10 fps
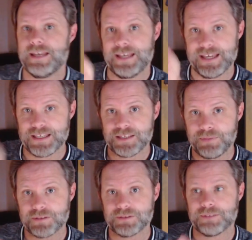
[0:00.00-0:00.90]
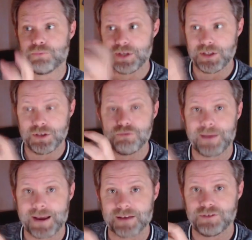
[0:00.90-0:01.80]
It's built to bring you
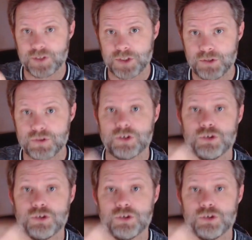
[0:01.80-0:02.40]
back to you so